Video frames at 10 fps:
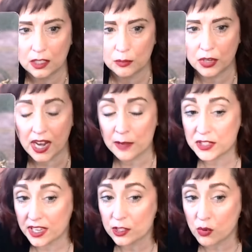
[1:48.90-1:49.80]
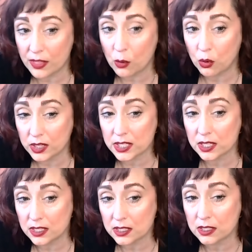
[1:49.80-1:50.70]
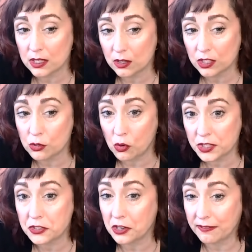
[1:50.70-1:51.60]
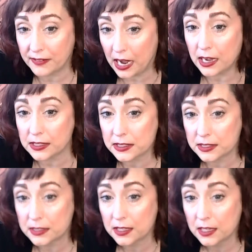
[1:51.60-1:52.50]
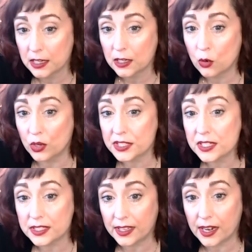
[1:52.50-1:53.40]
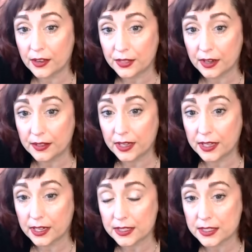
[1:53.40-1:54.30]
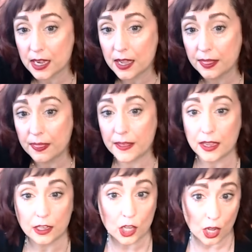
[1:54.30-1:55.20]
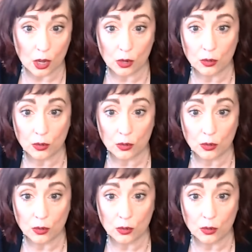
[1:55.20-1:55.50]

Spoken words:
Perhaps that's why the horses, because horses are fast. Horses get out there, they get it done, they go.